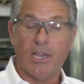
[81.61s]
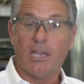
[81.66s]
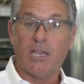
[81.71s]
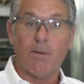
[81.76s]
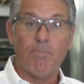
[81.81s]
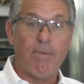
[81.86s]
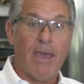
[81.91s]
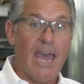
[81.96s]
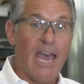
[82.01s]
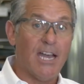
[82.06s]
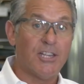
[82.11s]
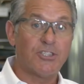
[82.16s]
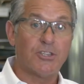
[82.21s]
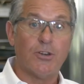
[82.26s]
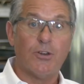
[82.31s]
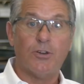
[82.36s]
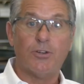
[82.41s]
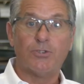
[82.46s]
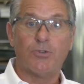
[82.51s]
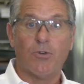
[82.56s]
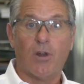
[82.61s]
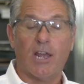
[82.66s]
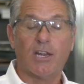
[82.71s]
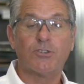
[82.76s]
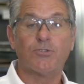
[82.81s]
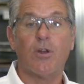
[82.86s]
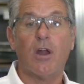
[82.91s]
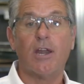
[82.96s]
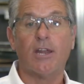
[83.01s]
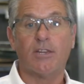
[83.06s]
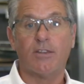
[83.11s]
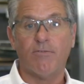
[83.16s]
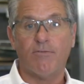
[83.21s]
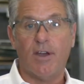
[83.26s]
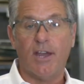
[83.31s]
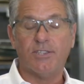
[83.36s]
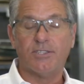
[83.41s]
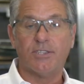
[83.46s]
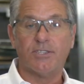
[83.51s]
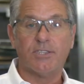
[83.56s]
capacitors or electronic
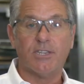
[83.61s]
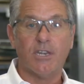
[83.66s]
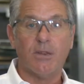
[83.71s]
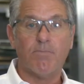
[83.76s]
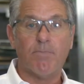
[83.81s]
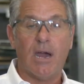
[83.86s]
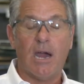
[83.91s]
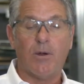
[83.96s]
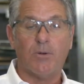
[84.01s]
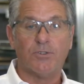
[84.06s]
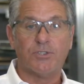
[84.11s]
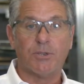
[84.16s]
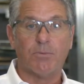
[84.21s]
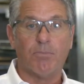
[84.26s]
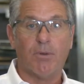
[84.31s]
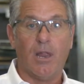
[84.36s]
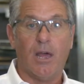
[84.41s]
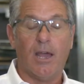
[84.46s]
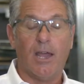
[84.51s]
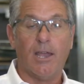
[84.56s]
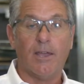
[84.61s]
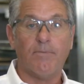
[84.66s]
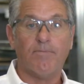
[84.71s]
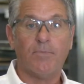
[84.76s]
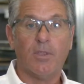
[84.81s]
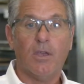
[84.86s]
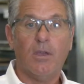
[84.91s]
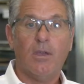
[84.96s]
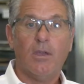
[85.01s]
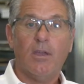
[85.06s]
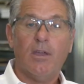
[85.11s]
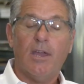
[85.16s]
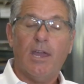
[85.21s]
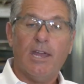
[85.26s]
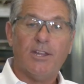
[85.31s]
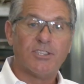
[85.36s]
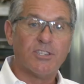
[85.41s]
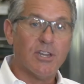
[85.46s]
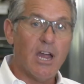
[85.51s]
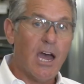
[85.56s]
devices in the power supply.
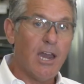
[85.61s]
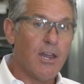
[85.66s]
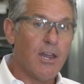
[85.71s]
It's not